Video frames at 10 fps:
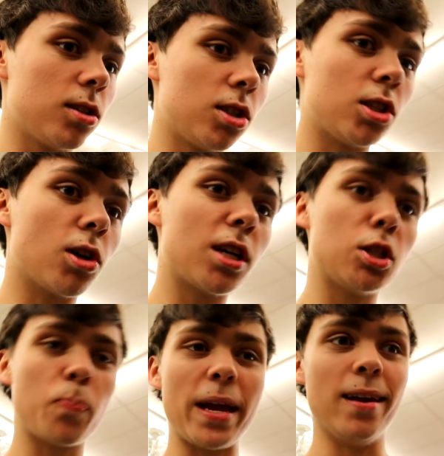
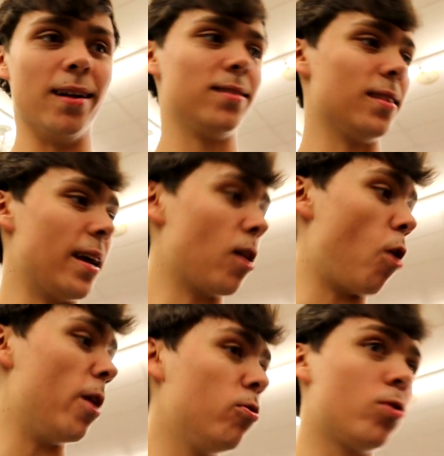Circus peanuts, like
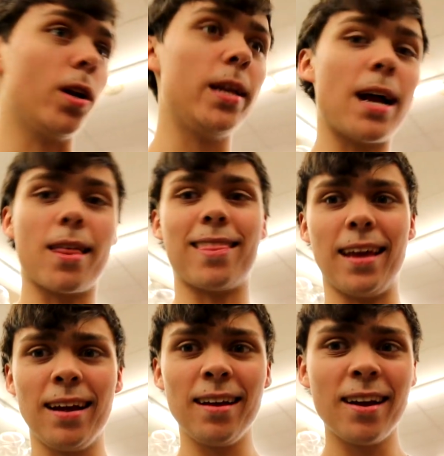are they really not a
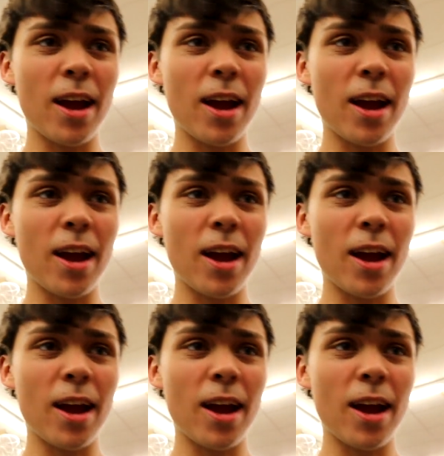thing?